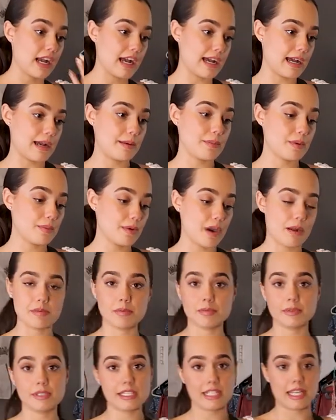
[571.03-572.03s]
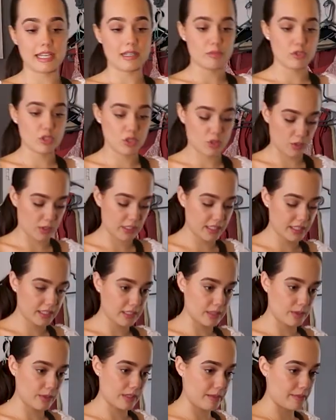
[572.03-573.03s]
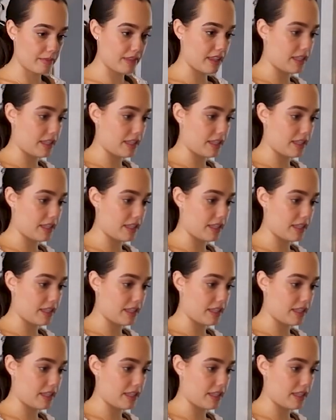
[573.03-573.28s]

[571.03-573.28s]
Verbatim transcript: Um, probably denim shorts is what I'm